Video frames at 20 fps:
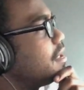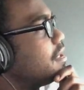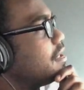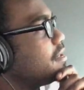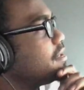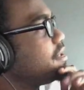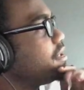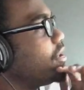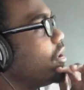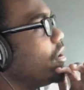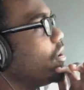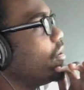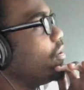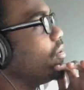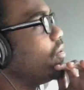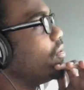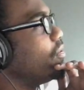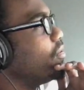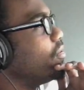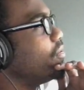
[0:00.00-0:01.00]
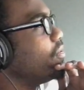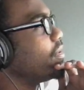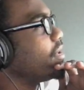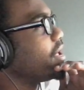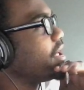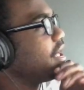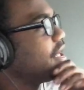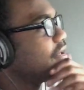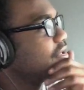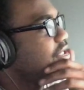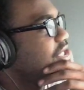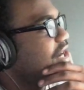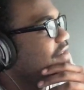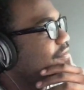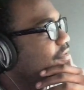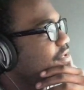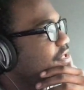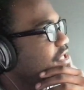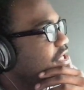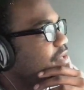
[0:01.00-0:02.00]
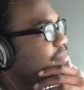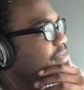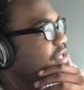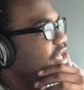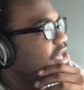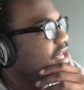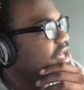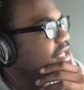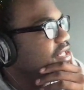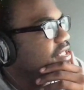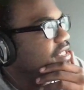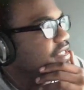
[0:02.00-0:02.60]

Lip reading: So, Helldivers update